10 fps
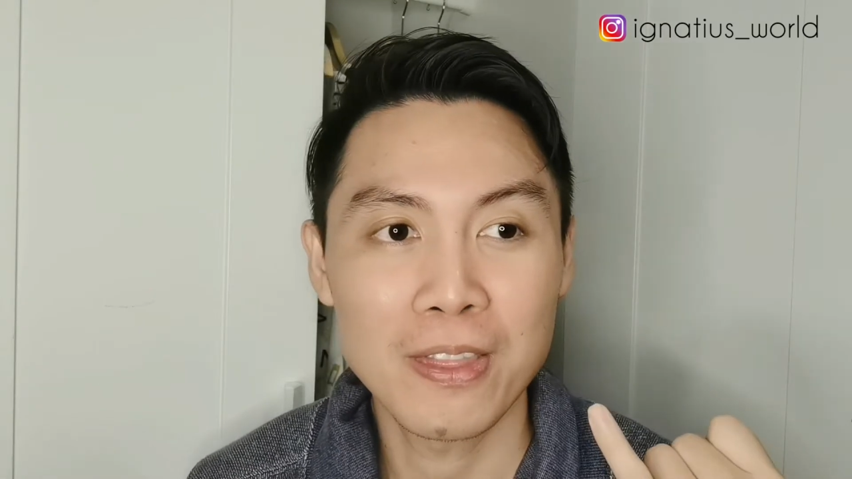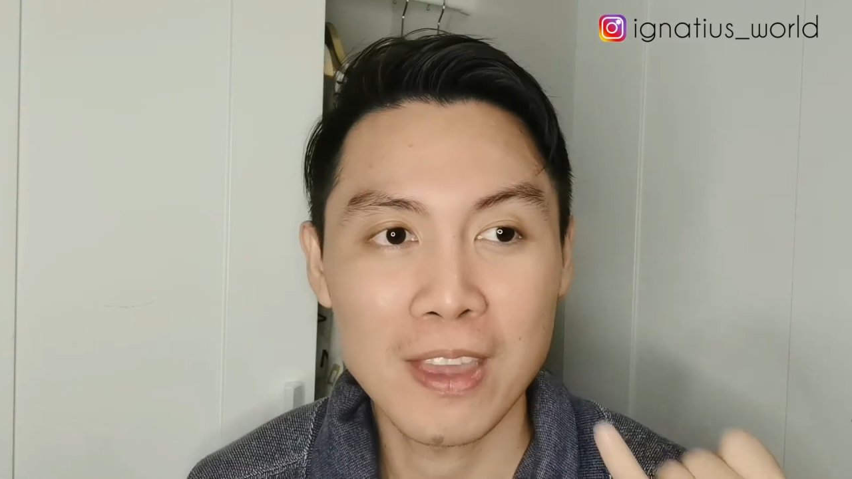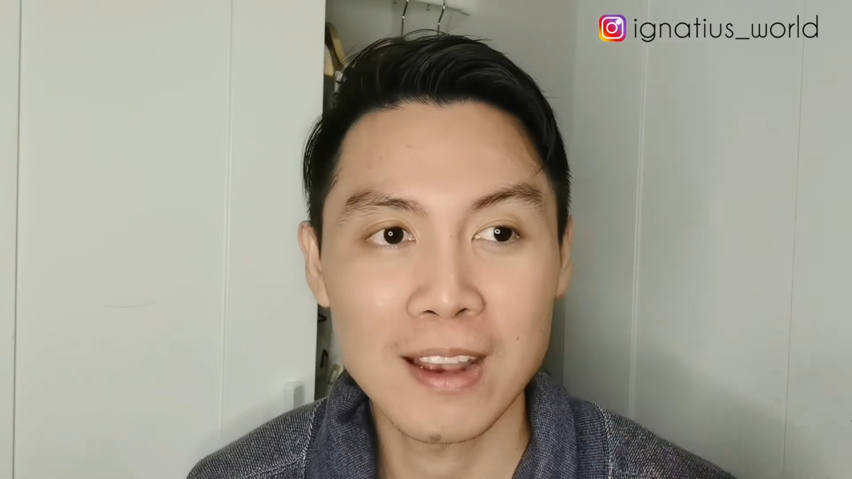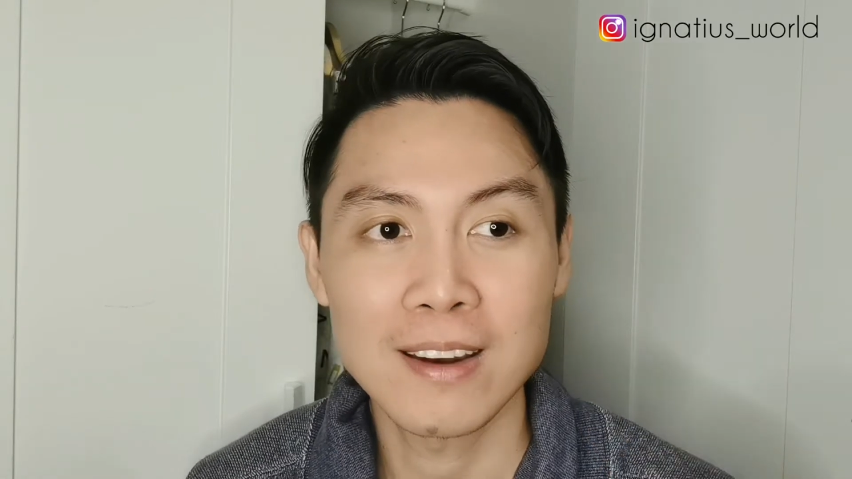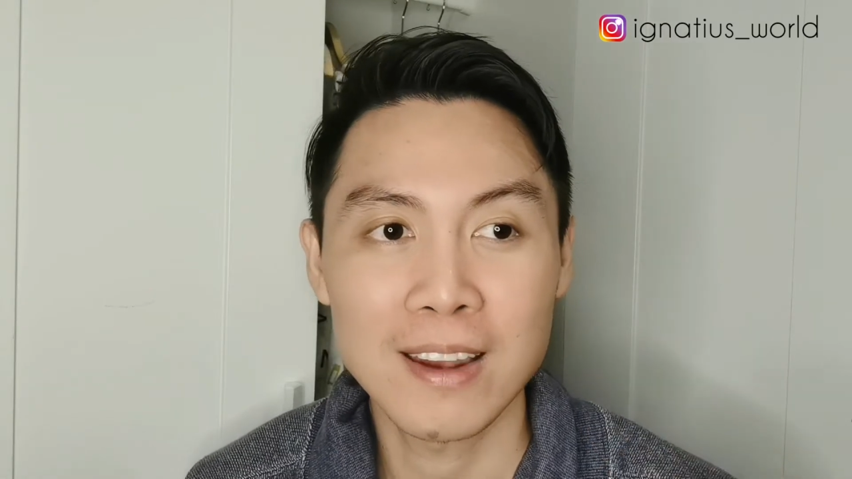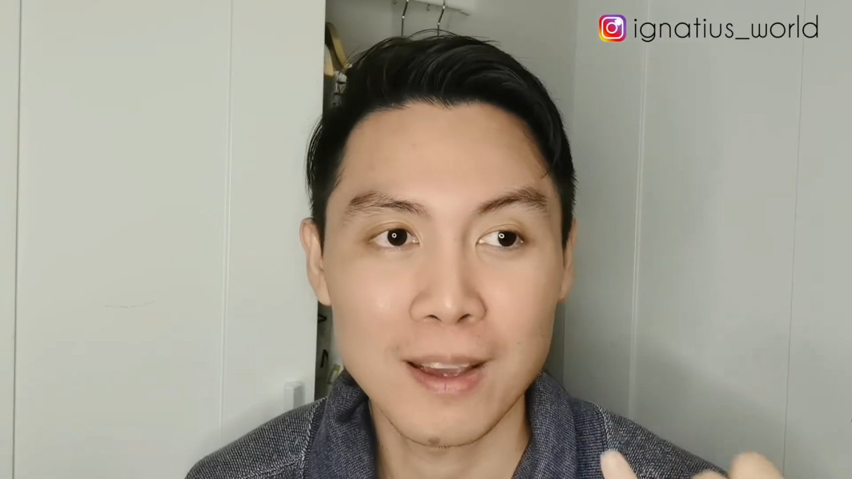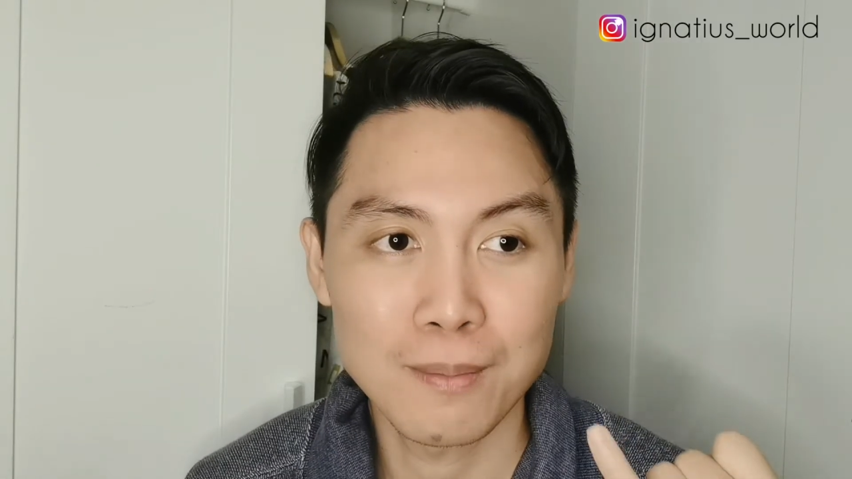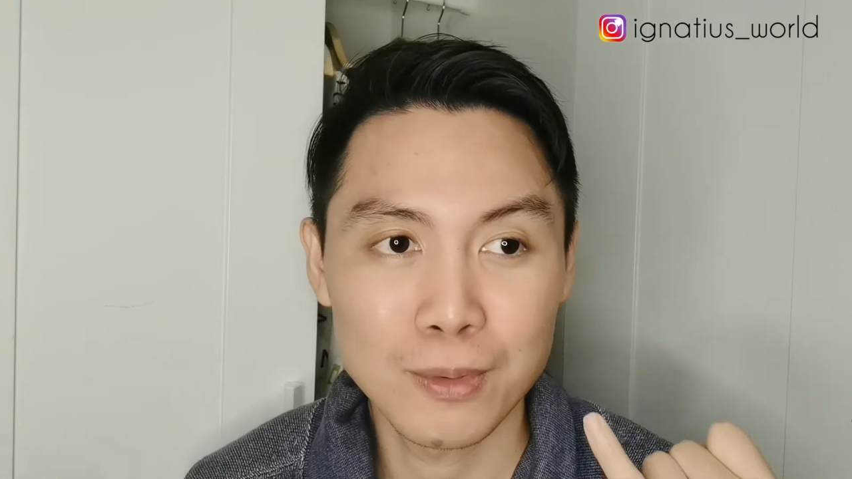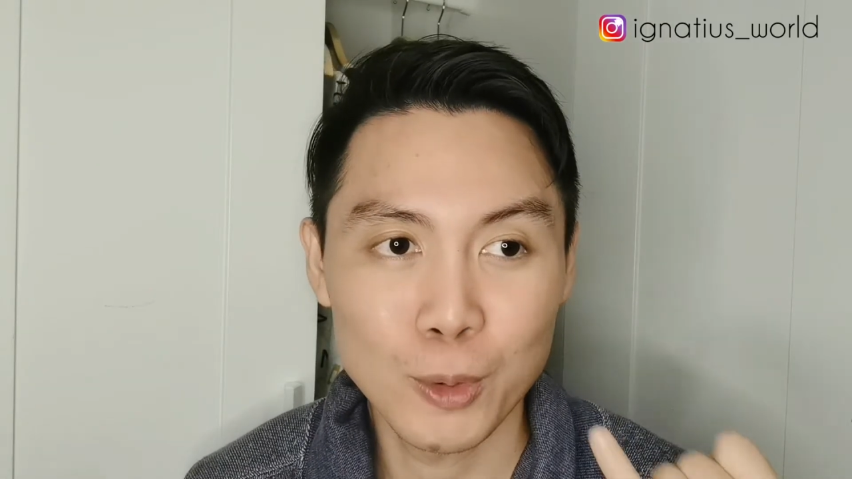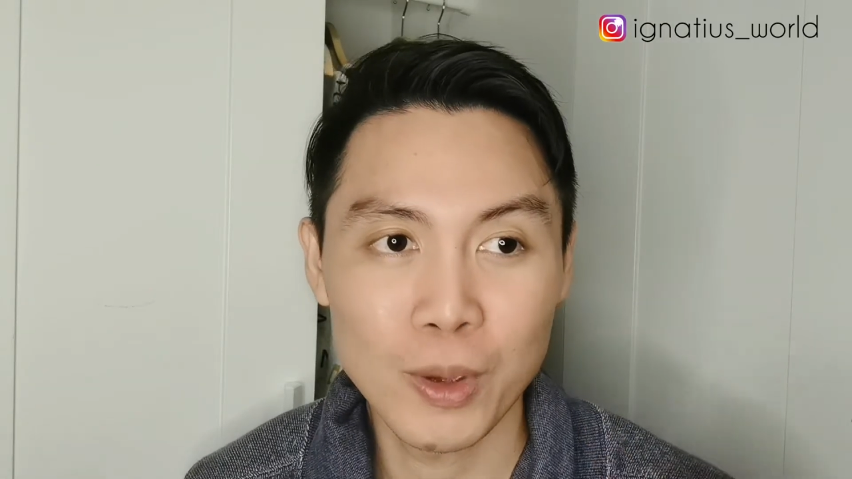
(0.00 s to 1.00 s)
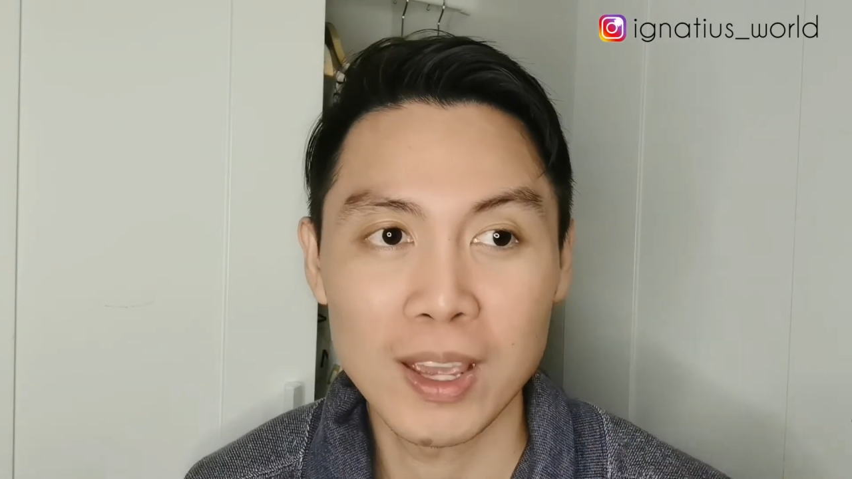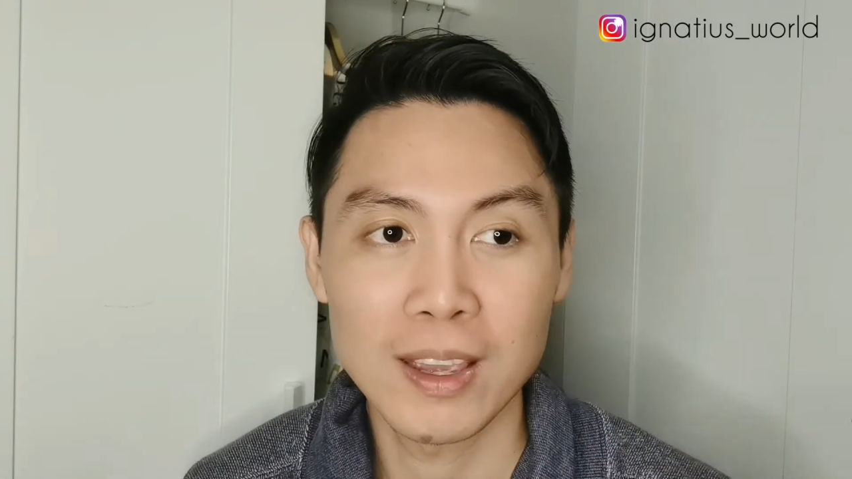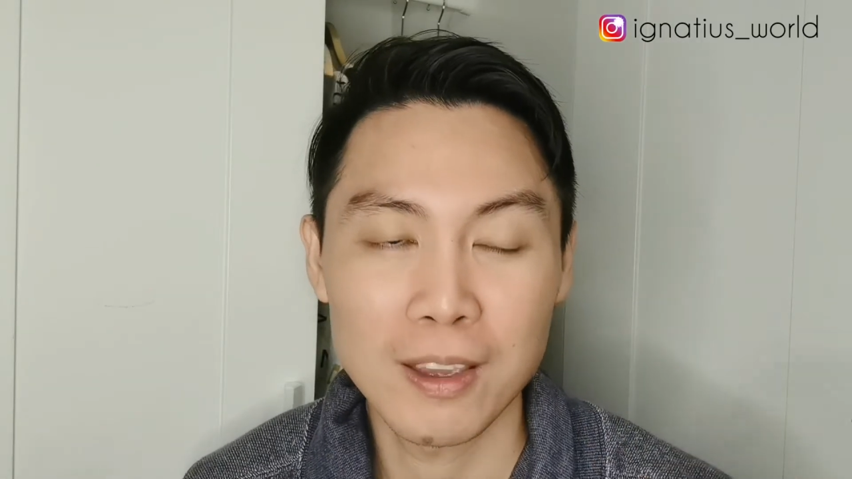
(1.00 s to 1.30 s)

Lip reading: thing that I'm doing